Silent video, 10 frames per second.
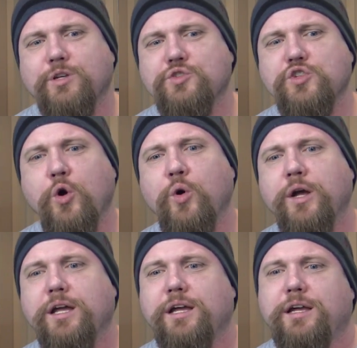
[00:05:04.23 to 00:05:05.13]
So
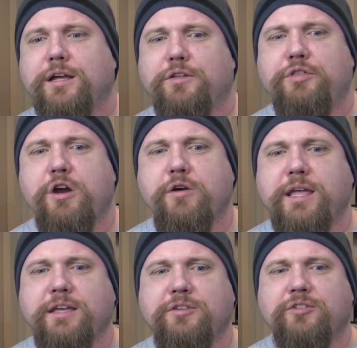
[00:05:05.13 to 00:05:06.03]
there
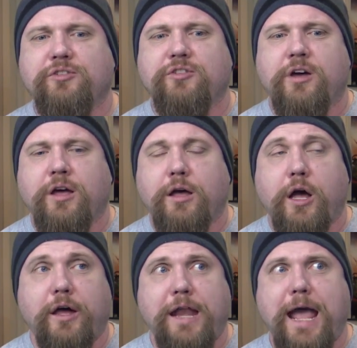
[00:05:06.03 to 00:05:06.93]
is an
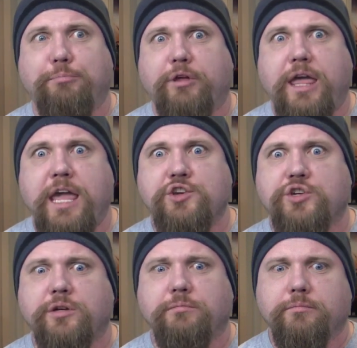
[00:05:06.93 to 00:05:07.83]

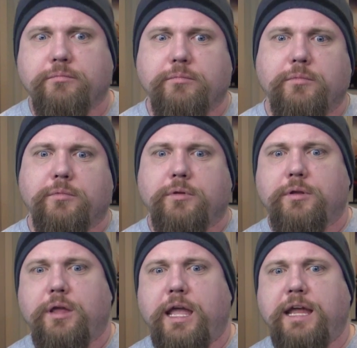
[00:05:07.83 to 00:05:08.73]
application,
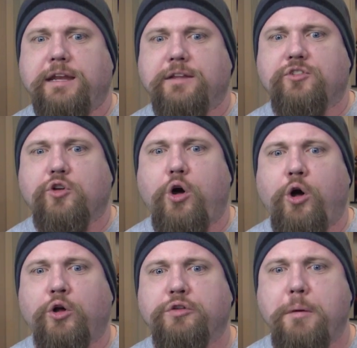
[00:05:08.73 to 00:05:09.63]
and it's
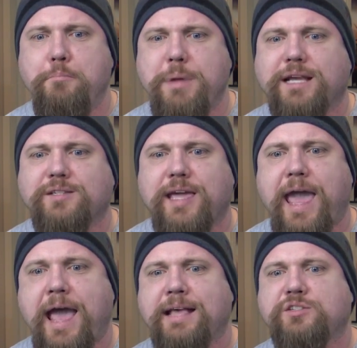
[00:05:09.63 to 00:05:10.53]
called
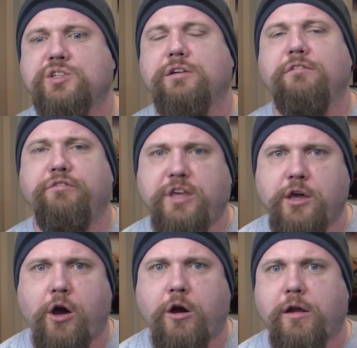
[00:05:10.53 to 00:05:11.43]
MixCast
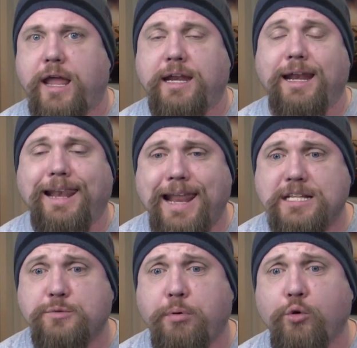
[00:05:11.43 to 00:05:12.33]
VR, and it
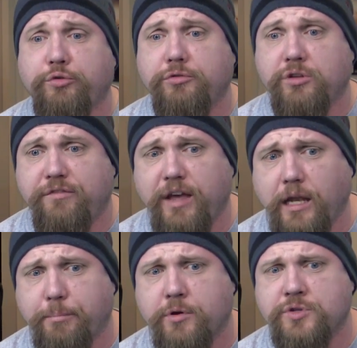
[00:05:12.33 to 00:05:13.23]
lets both
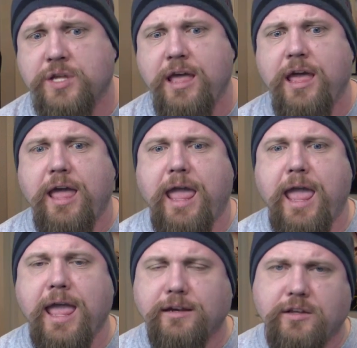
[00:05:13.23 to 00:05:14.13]
developers
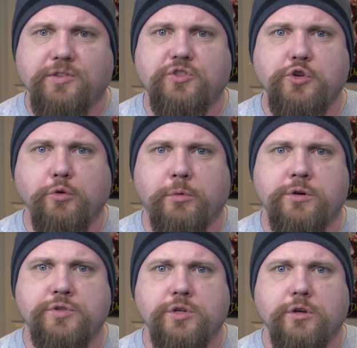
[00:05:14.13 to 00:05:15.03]
and
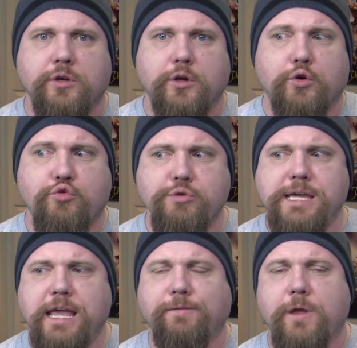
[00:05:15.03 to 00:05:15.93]
consumers
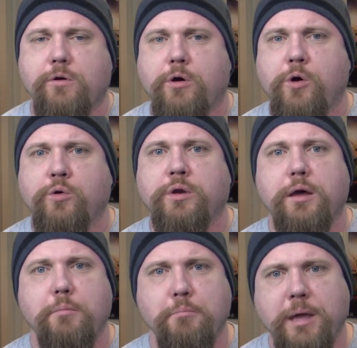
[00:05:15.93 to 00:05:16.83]
create their
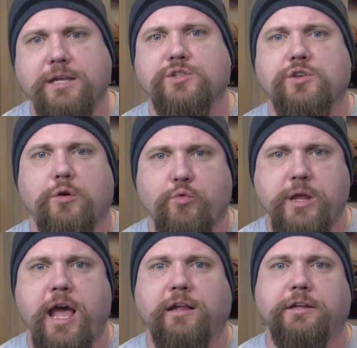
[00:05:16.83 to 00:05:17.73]
own mixed
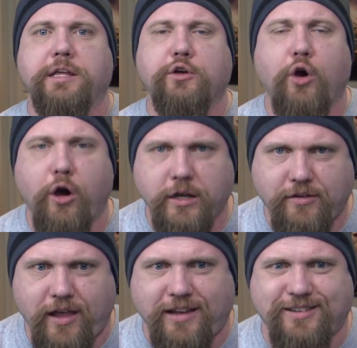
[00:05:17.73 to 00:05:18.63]
reality
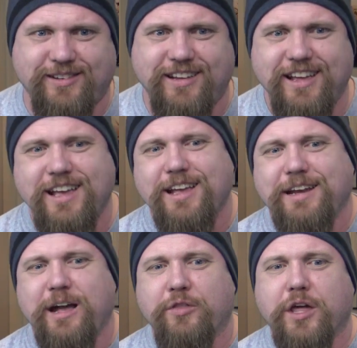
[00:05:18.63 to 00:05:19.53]
content.
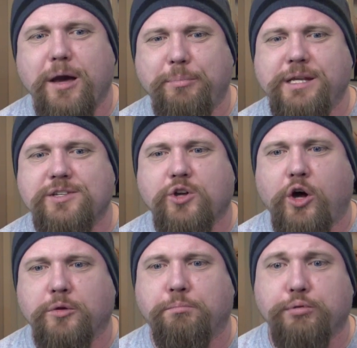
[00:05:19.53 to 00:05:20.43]
Now, the company is
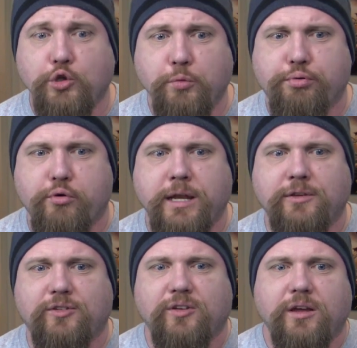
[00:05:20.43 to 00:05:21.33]
called
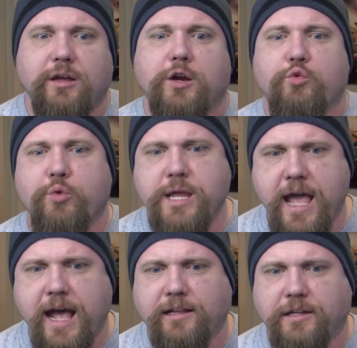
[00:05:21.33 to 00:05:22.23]
Blueprint
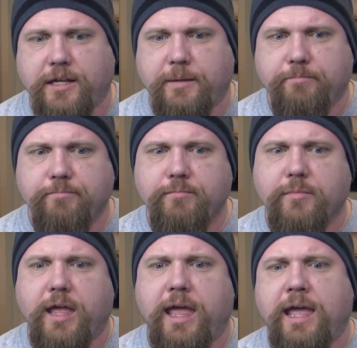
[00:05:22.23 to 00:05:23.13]
Reality,
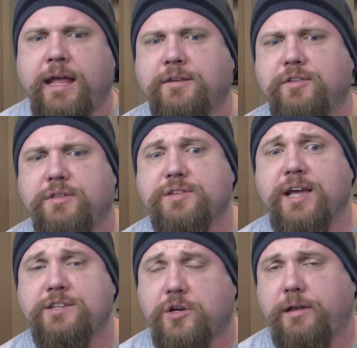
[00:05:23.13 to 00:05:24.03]
and these
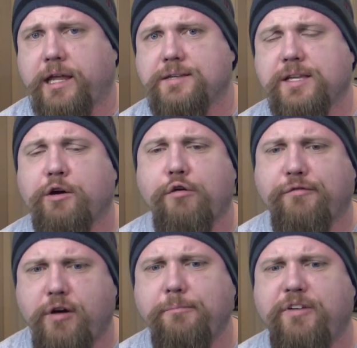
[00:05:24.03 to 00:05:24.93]
guys are, like I said, are
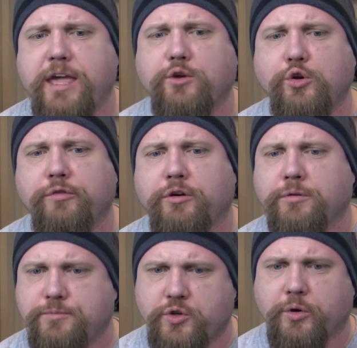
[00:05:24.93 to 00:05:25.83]
from
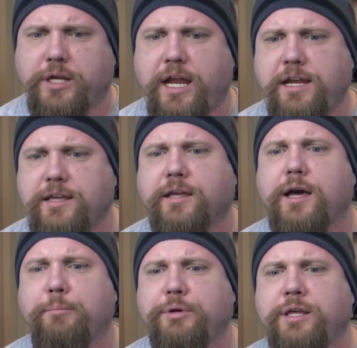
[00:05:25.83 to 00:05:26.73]
Vancouver, so a Canadian
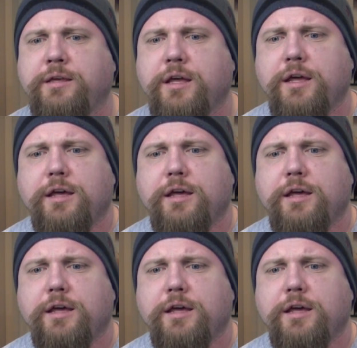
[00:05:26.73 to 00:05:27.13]
company.